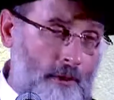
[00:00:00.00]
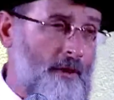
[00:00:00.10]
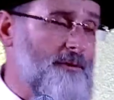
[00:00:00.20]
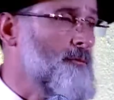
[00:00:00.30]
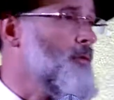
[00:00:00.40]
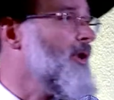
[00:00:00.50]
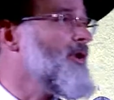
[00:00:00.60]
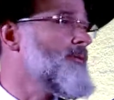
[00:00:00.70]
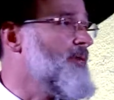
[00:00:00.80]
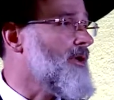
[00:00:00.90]
If it
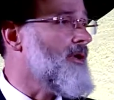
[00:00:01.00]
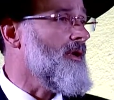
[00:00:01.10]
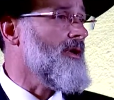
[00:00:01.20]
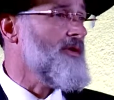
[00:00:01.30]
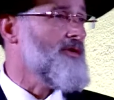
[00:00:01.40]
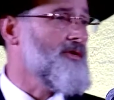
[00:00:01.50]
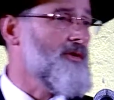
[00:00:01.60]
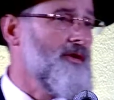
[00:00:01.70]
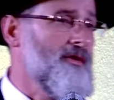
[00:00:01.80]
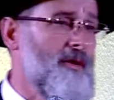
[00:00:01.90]
was
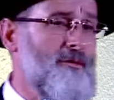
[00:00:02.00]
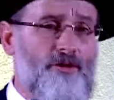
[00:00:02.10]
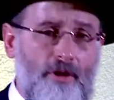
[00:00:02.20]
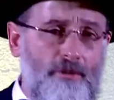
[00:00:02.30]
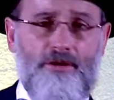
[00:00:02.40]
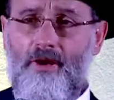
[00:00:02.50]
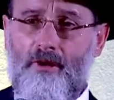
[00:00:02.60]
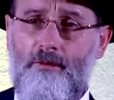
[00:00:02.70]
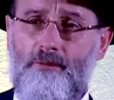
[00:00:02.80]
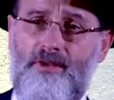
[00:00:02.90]
because they were Shemer
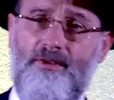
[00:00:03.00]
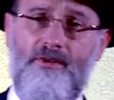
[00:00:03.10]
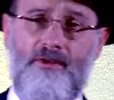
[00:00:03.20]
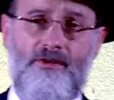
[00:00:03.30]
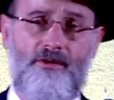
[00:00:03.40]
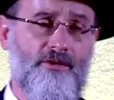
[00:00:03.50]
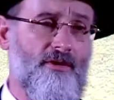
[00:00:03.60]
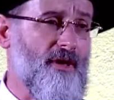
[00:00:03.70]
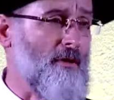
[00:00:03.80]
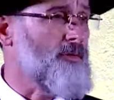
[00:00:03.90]
Torah
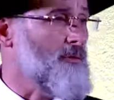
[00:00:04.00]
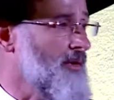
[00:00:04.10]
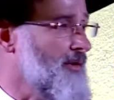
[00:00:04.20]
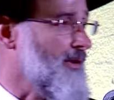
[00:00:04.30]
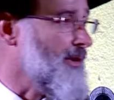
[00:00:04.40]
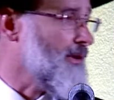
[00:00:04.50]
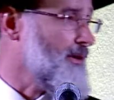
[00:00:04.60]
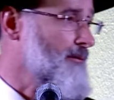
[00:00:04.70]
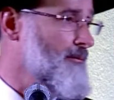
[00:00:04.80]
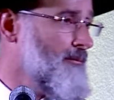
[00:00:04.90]
mitzvahs, that was one thing.
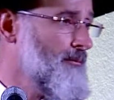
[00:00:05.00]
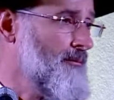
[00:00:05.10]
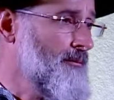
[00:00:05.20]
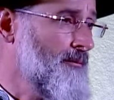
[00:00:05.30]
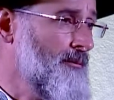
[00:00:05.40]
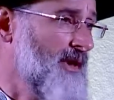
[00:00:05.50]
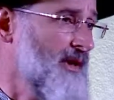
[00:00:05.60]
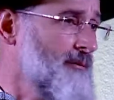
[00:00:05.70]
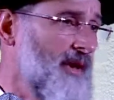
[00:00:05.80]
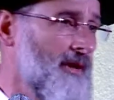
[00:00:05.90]
But
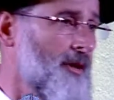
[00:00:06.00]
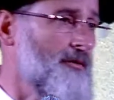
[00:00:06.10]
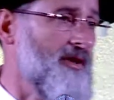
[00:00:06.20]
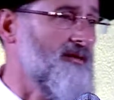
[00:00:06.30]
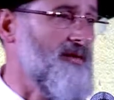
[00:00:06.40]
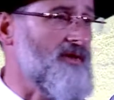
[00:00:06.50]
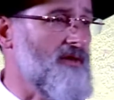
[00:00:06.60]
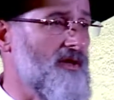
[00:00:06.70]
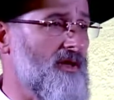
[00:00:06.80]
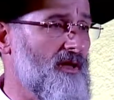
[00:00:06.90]
it made no difference
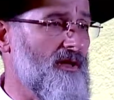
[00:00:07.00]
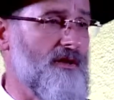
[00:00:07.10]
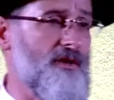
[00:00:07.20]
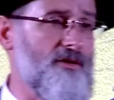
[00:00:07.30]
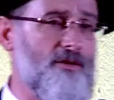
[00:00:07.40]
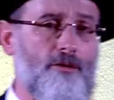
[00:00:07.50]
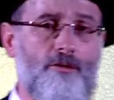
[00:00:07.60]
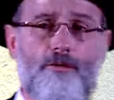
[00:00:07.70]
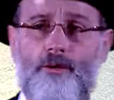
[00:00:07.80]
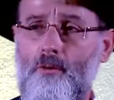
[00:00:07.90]
to the killers
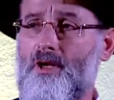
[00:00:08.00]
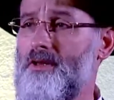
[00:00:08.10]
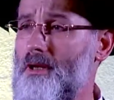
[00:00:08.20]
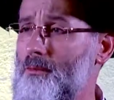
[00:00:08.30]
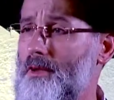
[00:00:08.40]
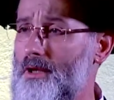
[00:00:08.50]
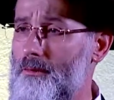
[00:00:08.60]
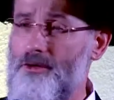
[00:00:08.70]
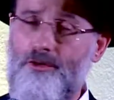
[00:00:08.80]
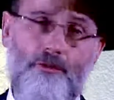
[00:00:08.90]
who and what they were. They
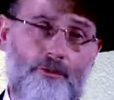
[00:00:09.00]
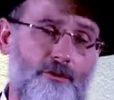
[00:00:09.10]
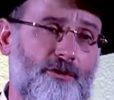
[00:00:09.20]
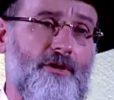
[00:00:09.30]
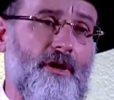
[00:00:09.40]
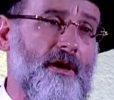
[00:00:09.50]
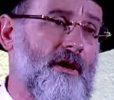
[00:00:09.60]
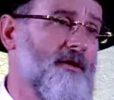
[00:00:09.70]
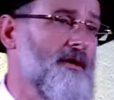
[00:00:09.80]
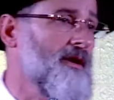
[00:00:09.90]
were Jews,
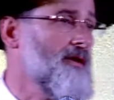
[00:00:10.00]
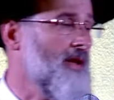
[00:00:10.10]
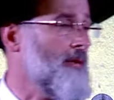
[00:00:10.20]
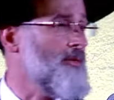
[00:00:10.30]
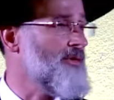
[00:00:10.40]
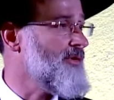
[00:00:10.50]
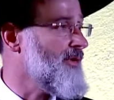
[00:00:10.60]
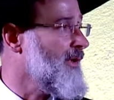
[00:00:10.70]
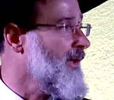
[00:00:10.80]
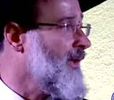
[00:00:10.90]
and that
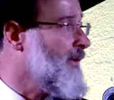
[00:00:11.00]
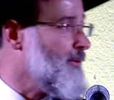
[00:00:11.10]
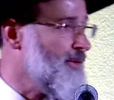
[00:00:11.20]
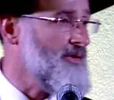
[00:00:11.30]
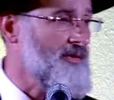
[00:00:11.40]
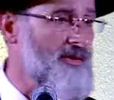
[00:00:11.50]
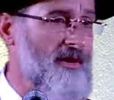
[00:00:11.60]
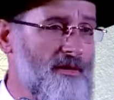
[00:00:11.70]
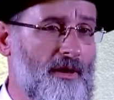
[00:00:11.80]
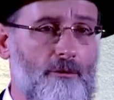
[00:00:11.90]
was the reason
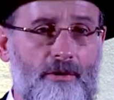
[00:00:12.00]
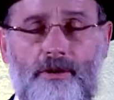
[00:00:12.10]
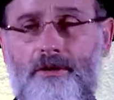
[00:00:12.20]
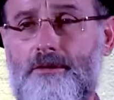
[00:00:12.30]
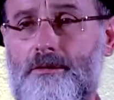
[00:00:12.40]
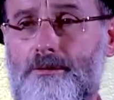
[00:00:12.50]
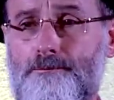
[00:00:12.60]
that they were killed.